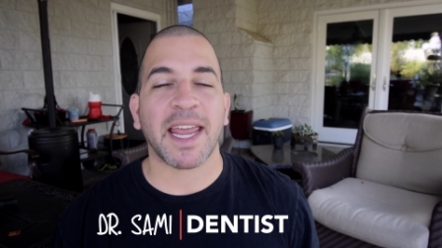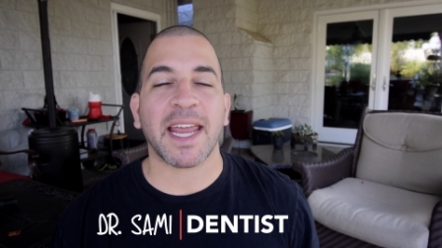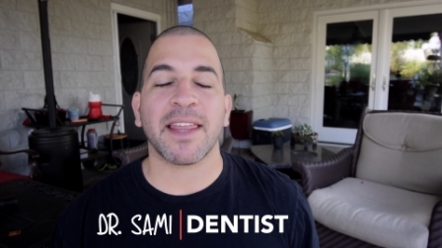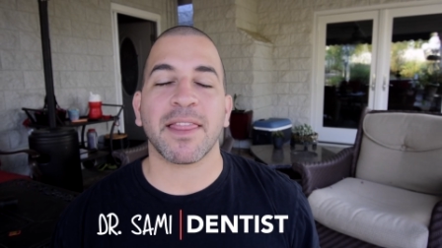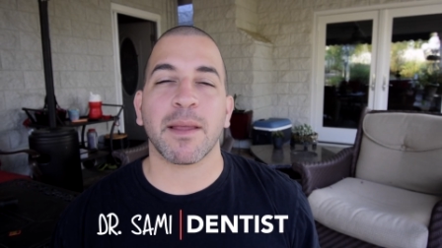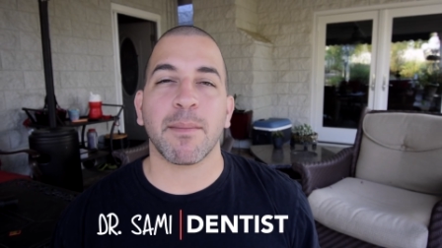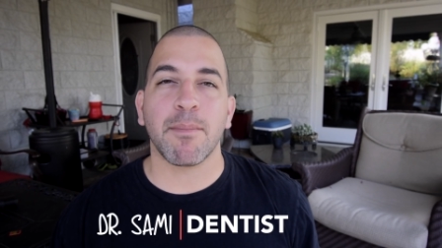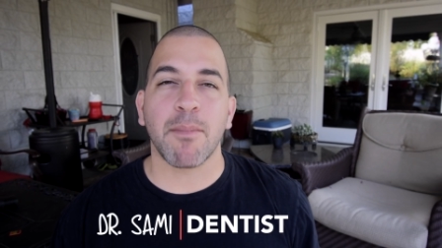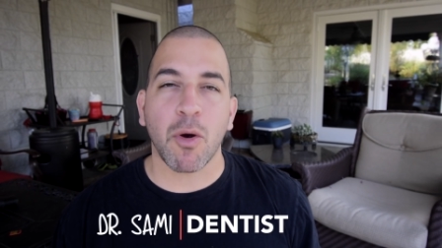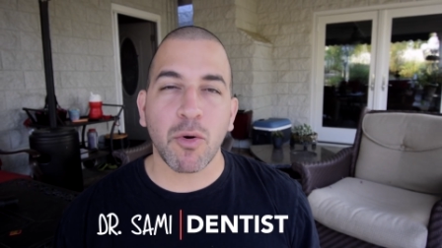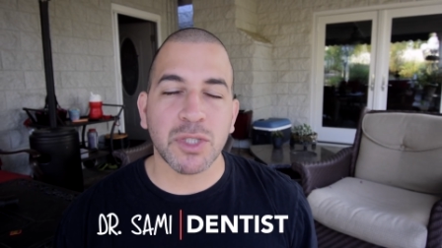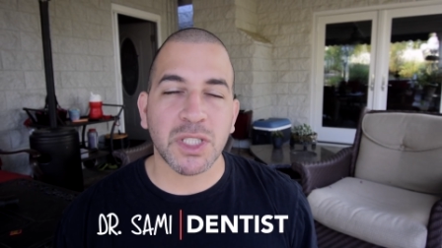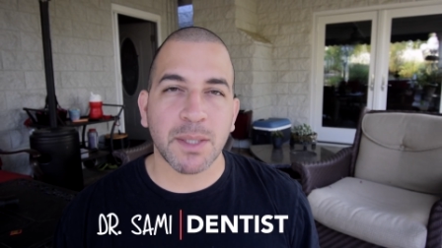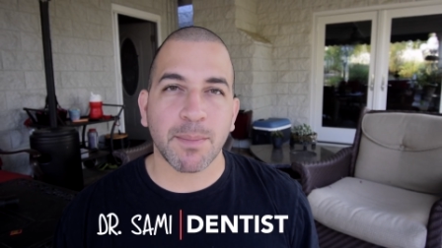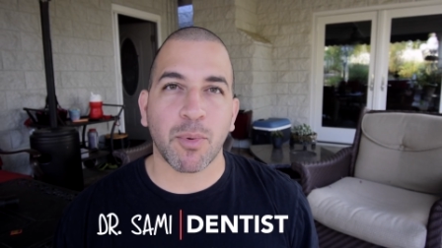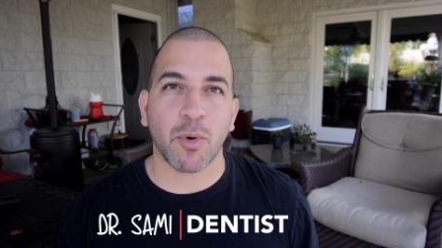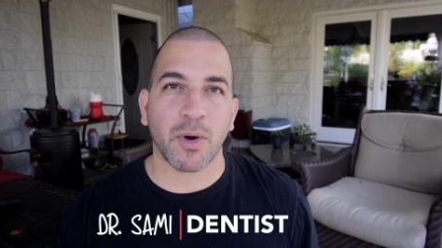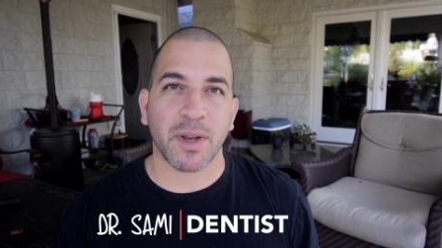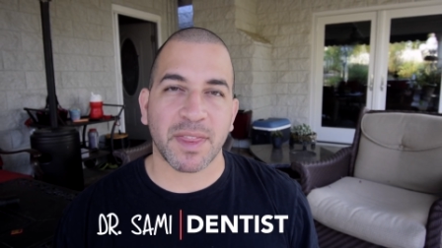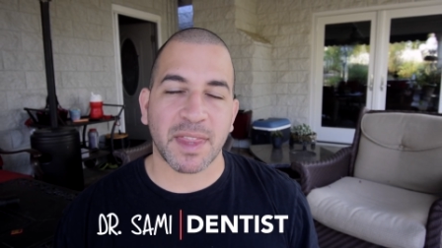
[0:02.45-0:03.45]
and the most
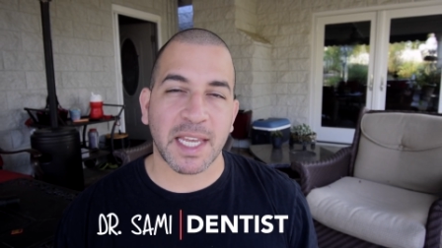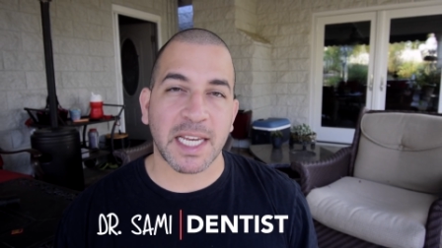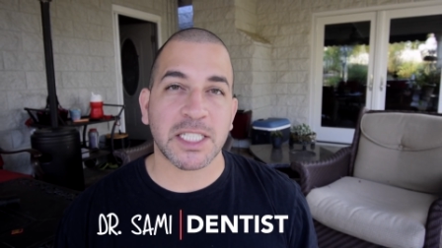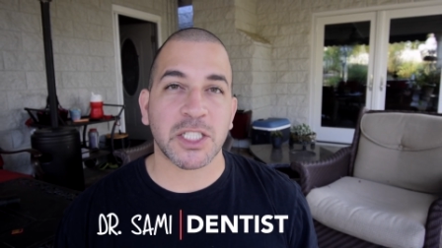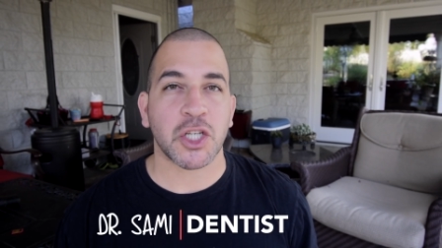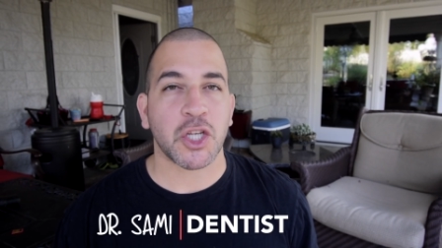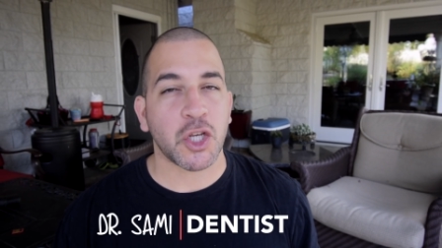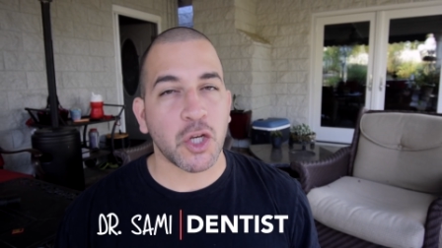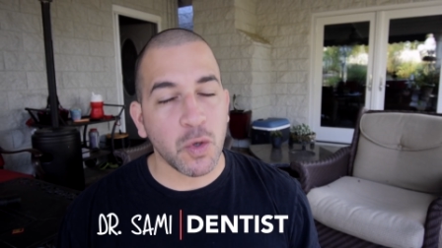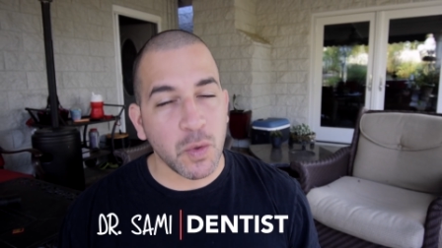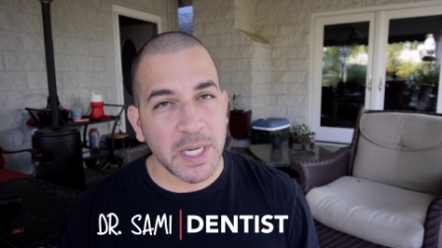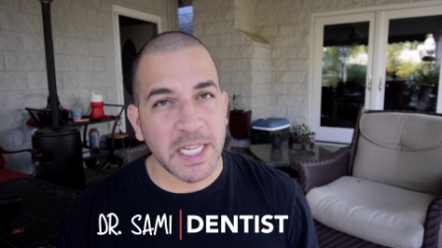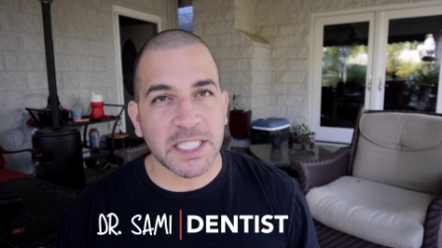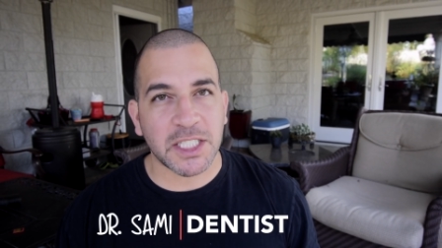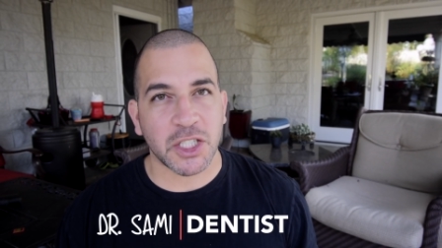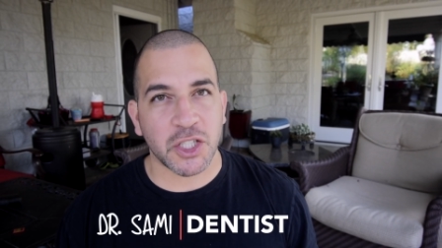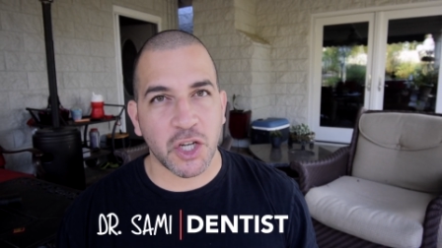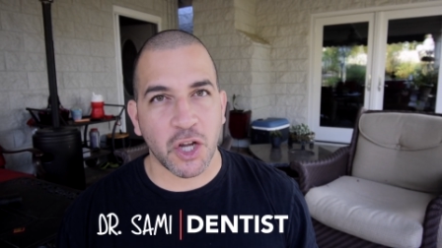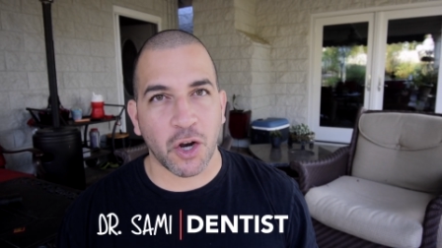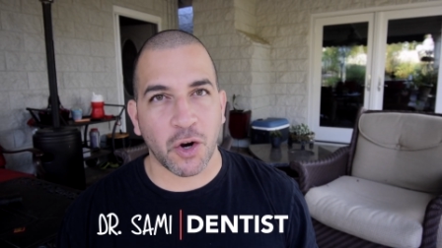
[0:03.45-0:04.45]
important things you need
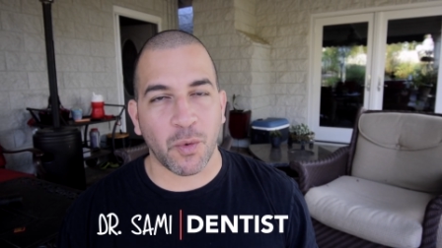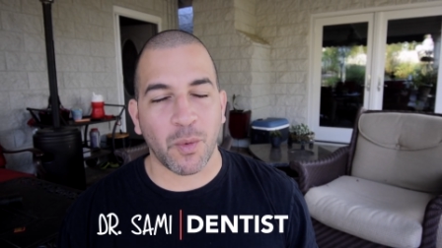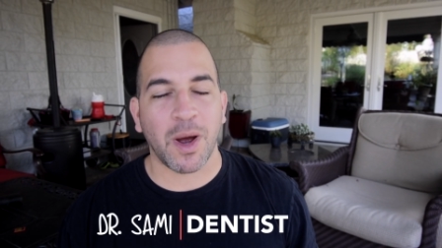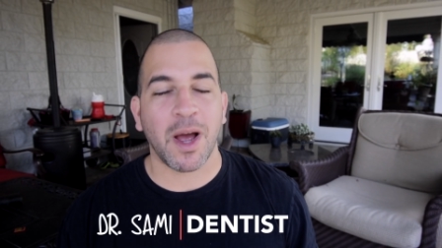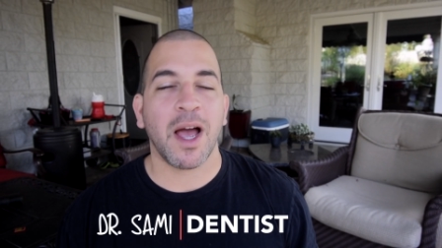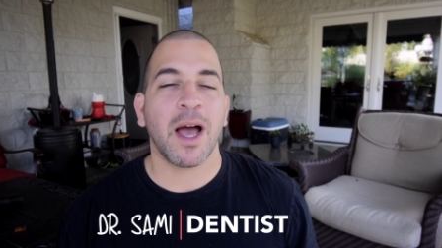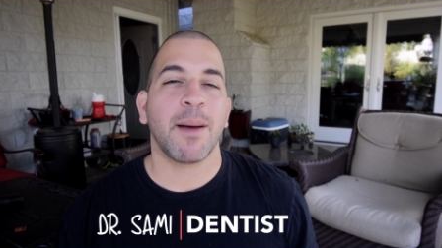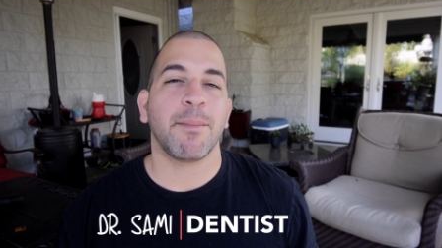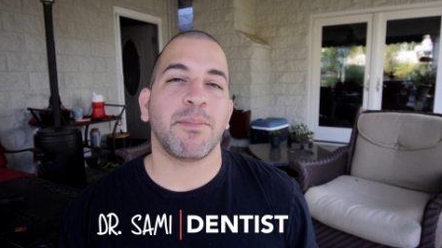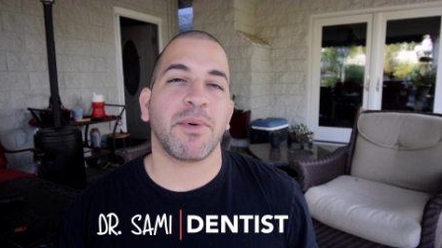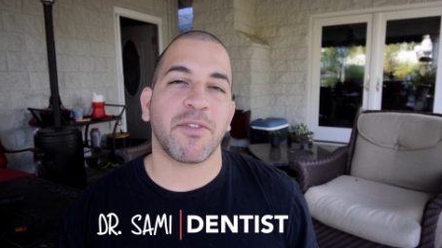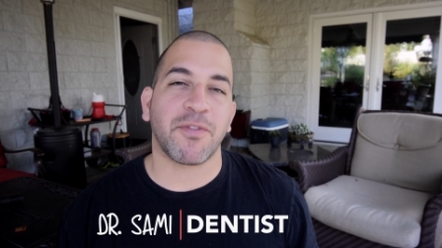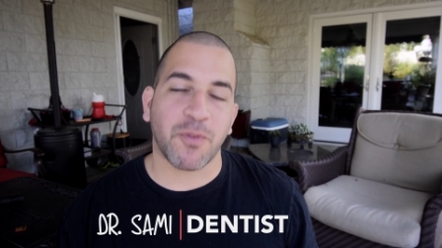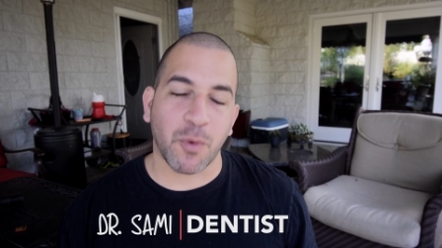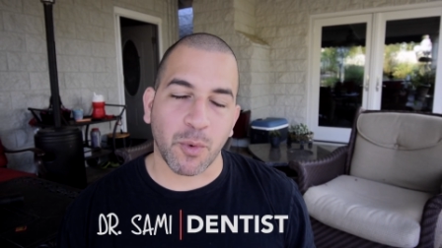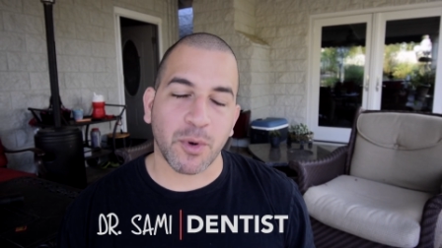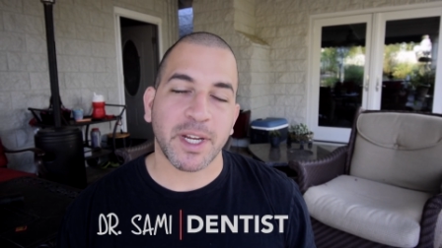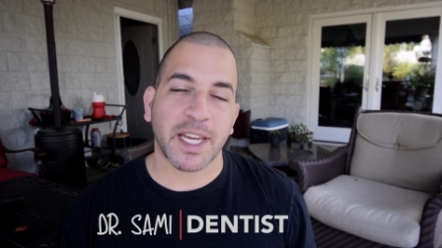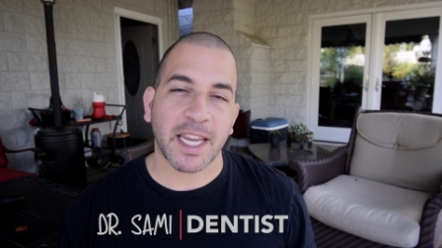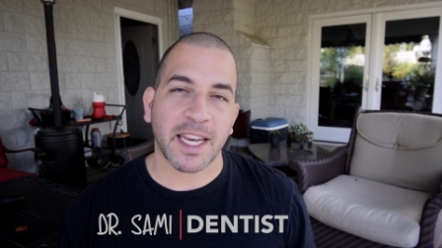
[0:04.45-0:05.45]
to know
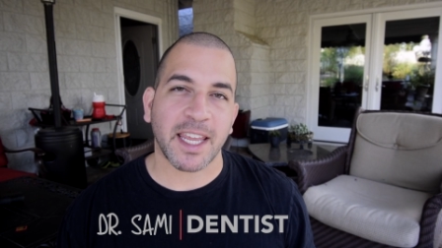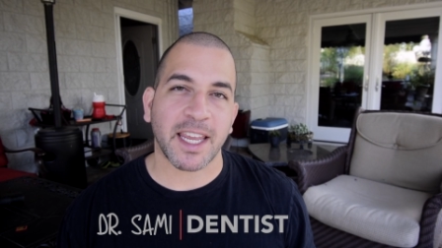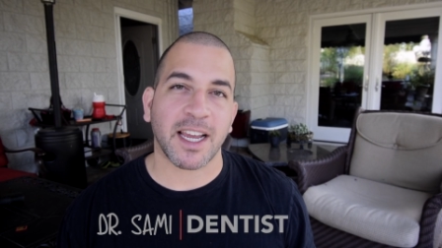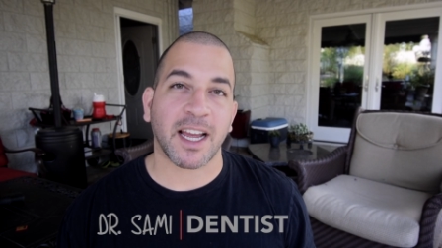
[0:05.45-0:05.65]
before getting